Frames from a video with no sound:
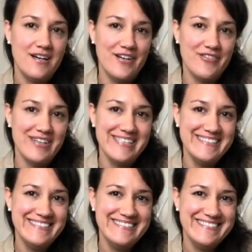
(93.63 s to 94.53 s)
Are you
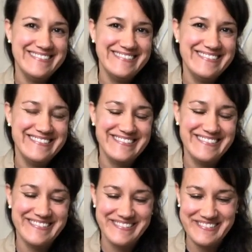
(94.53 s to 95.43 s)
ready?
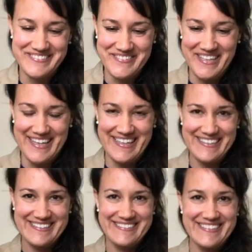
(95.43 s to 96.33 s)
Okay.
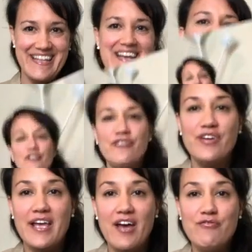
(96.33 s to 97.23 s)

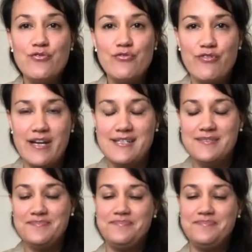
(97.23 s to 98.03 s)
Forgetful Fred.